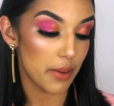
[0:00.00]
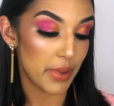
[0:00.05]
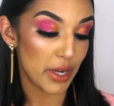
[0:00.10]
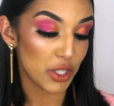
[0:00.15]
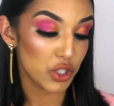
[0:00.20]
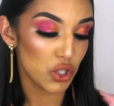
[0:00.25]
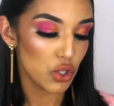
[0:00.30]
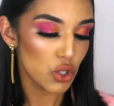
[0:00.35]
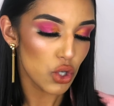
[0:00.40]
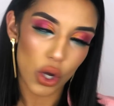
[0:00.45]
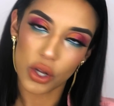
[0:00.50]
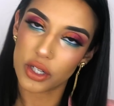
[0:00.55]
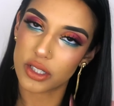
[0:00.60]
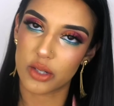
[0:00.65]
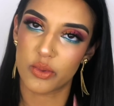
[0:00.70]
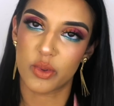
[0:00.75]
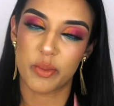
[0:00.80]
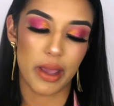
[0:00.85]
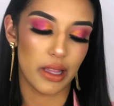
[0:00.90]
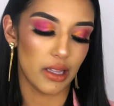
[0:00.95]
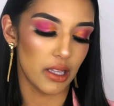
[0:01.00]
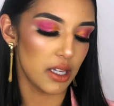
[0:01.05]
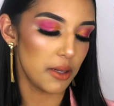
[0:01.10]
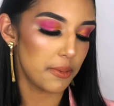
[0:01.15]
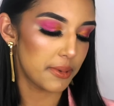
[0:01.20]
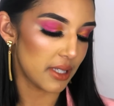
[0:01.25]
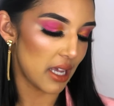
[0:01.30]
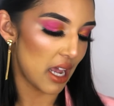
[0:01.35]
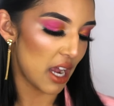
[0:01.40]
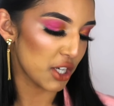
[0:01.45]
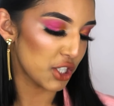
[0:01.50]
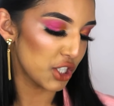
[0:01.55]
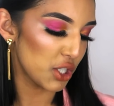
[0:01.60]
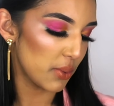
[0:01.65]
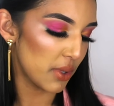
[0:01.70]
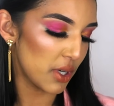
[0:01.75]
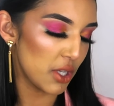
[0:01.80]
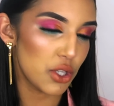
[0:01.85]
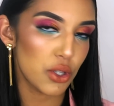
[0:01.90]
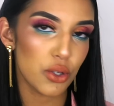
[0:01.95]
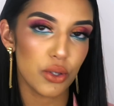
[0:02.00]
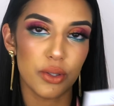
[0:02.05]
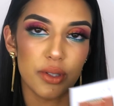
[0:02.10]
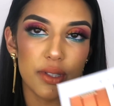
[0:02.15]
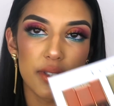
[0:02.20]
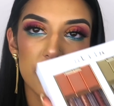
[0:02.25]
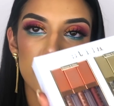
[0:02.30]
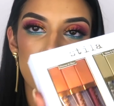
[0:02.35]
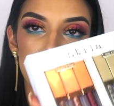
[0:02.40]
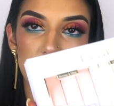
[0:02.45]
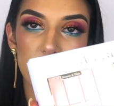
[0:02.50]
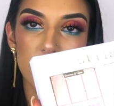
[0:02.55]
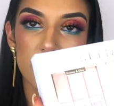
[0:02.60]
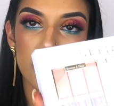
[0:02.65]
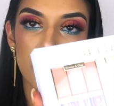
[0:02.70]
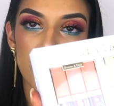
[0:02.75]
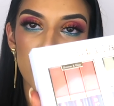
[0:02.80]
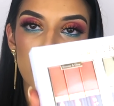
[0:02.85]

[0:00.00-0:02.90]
I'm actually not done with my lips. I actually want to use Stilla's